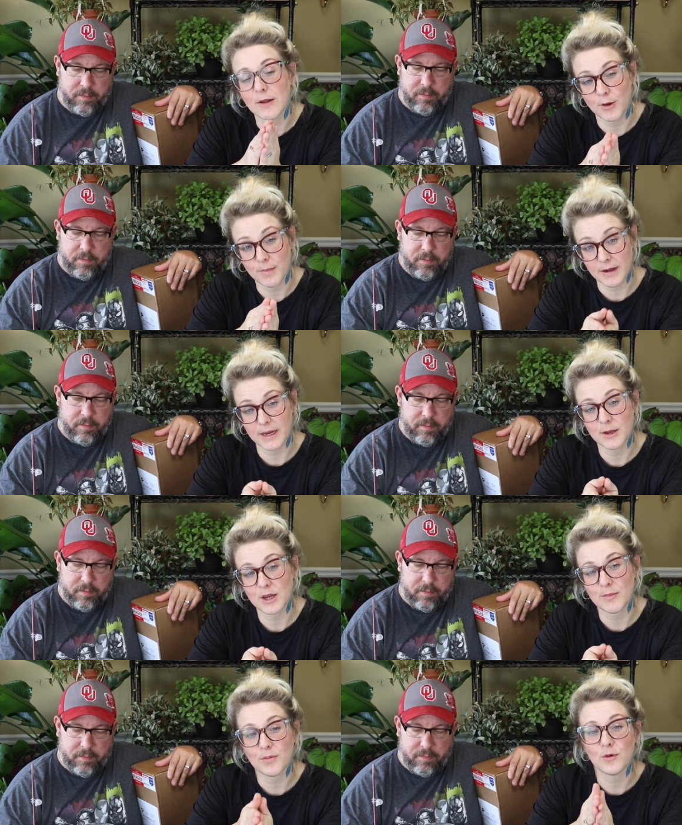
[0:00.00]
Speaker 1: they're a
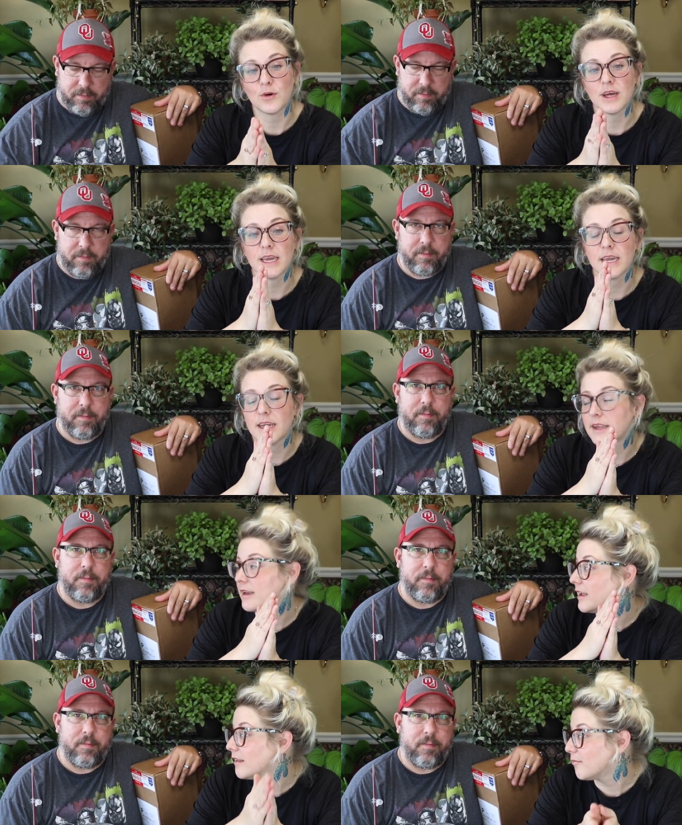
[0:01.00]
married couple
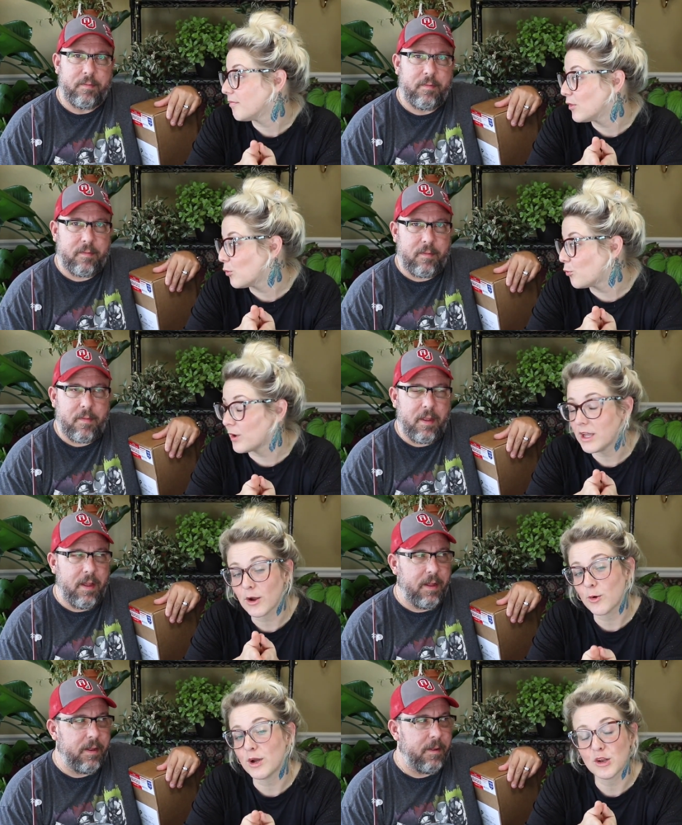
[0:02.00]
and
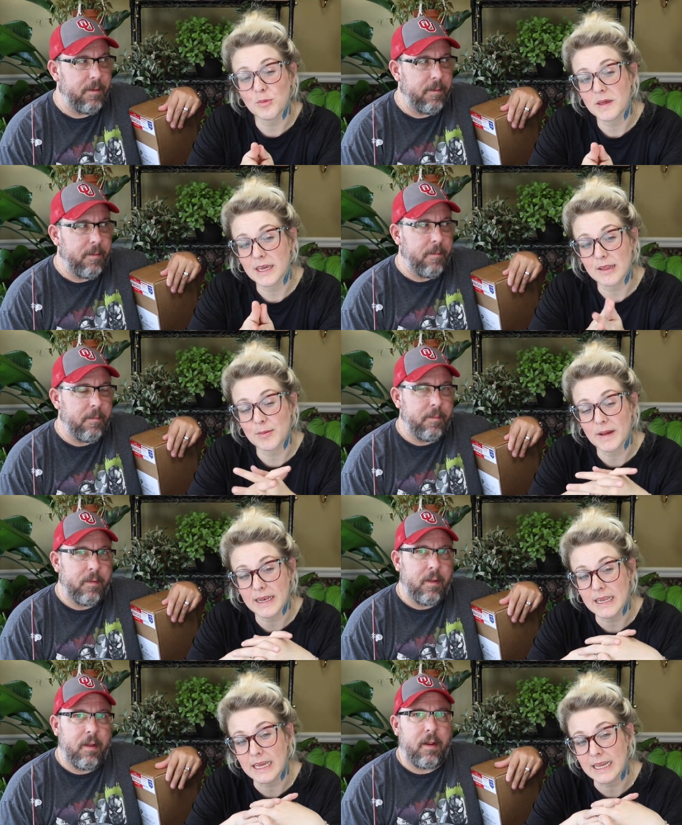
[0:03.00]
we are going to be
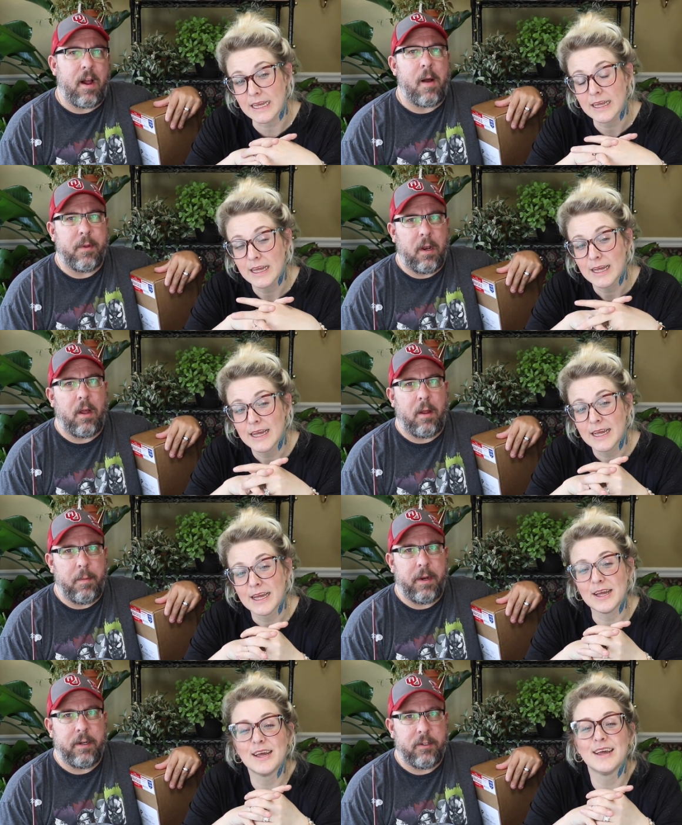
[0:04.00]
expecting common
Speaker 2: law marriage.